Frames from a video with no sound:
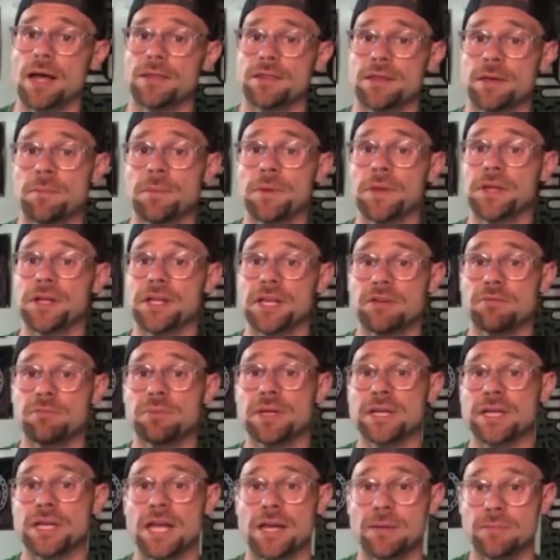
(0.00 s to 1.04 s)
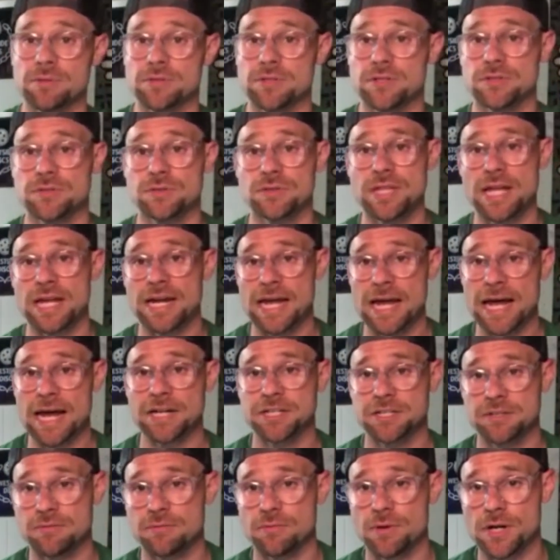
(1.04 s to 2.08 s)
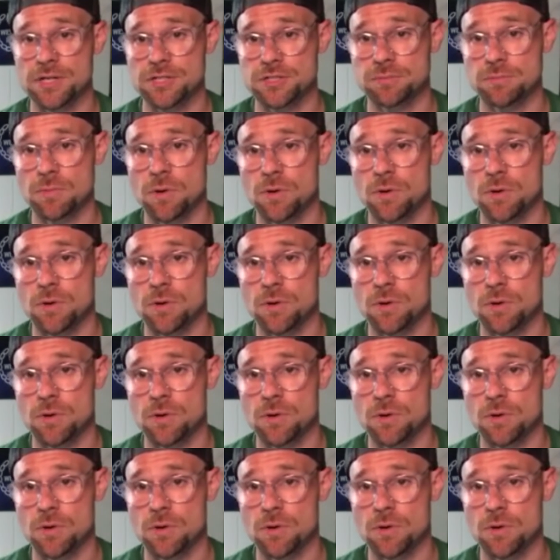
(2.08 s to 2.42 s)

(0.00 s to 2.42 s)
the ability of being able to do that active range of